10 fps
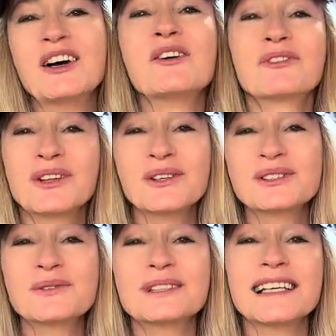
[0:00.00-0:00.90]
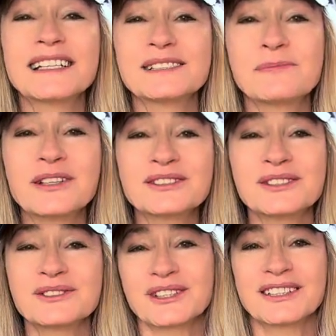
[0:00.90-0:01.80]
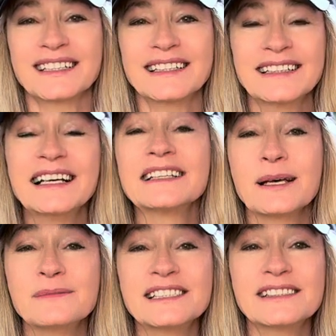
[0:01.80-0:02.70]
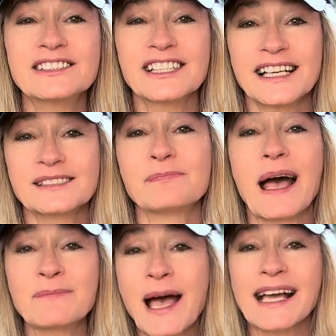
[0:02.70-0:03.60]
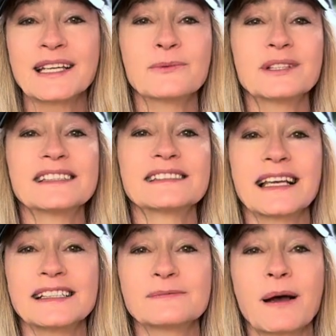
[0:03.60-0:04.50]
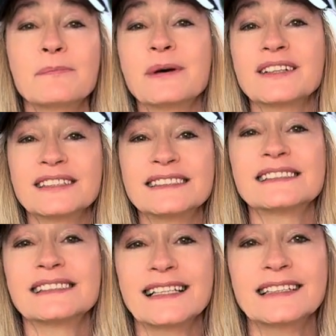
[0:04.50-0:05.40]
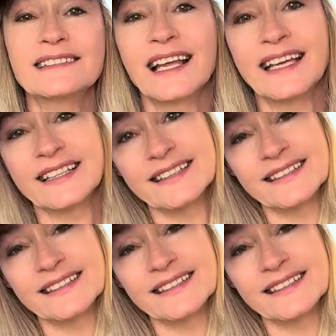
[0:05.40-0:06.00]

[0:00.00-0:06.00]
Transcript: For those who would like a spiritual journey, let me suggest Backpacking with the Saints by Belden C. Lane.